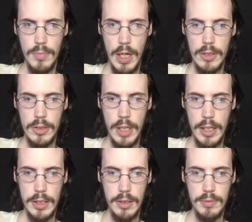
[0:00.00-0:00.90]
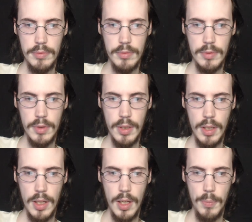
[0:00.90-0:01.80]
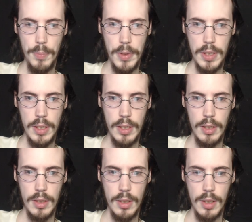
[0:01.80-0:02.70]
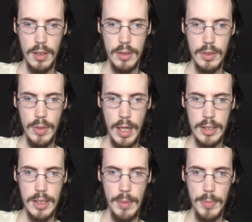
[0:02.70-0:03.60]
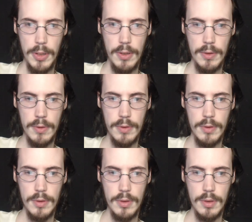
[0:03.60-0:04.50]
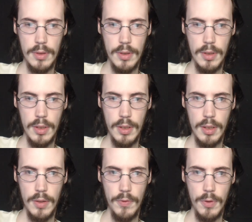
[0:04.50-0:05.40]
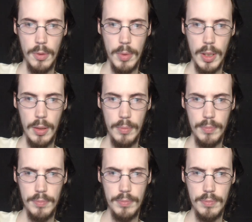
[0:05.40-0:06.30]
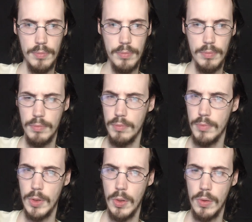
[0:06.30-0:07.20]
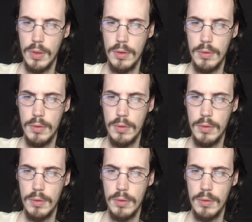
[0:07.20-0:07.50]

exercising. But then two guys step in from Yoke.